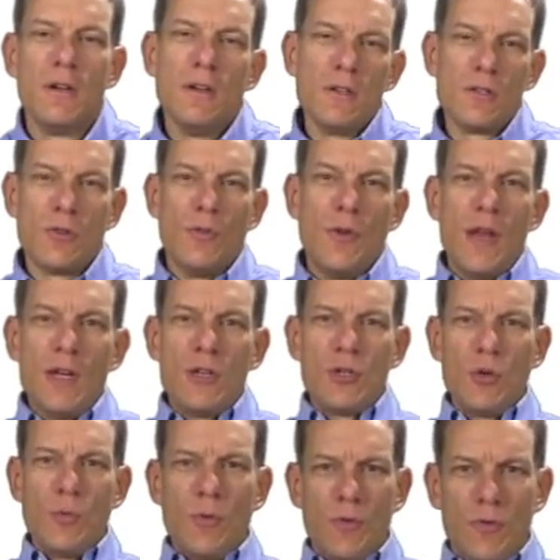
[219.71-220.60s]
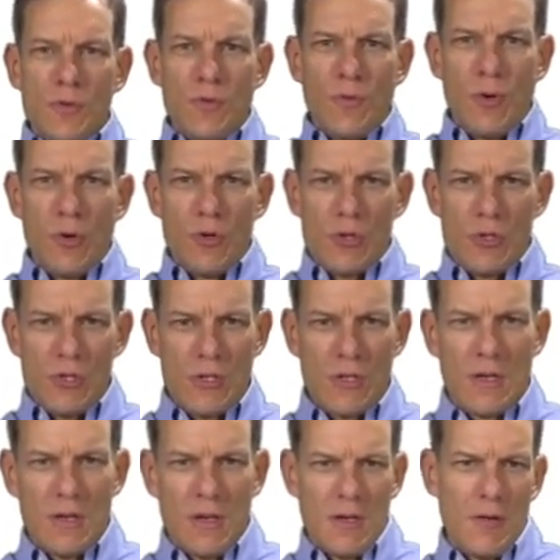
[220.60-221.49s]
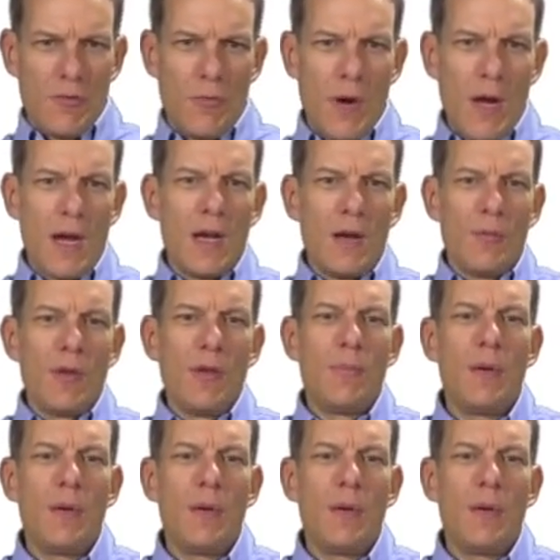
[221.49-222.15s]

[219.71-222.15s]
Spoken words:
So nature moves first, randomly